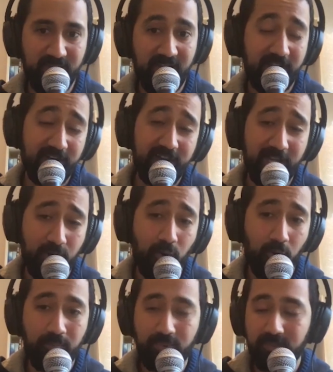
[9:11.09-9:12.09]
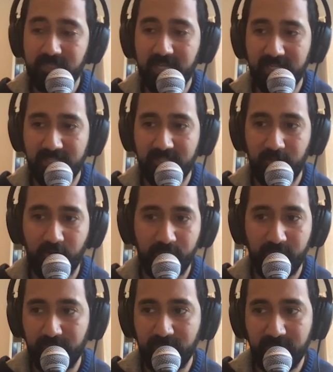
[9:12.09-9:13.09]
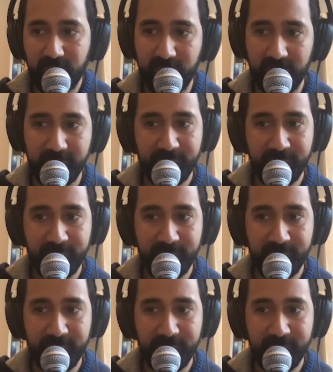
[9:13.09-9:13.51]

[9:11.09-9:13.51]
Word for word: I really hope that it's a lot of people, but